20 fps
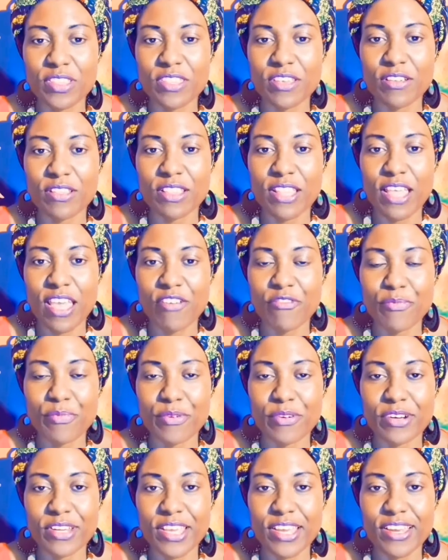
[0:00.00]
live
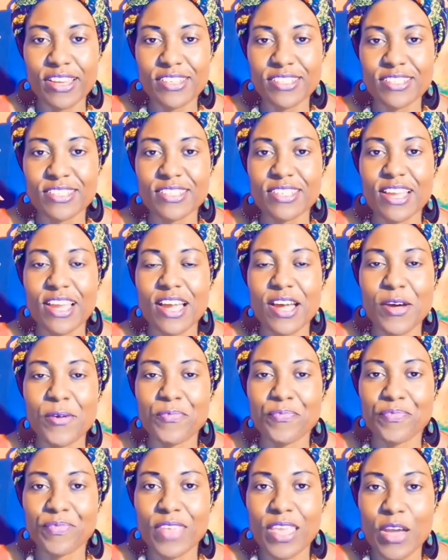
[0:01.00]
broadcast.
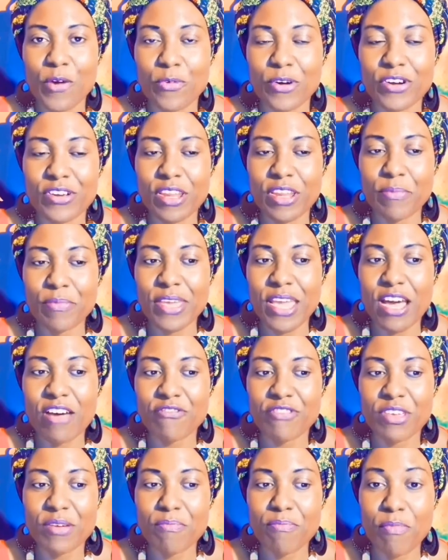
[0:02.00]
We're going to be
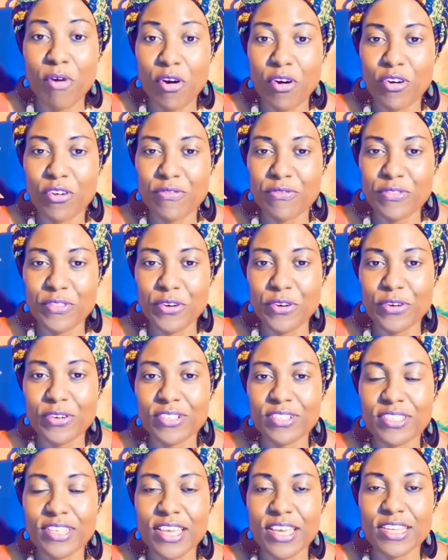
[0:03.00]
having more of
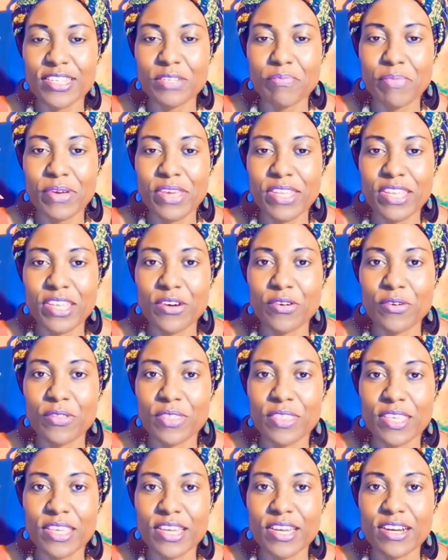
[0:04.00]
those depending
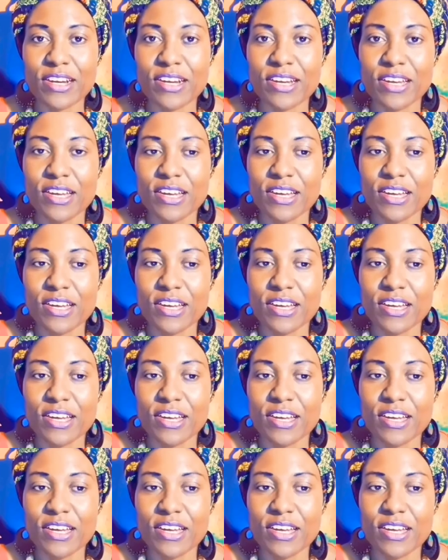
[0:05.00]
on their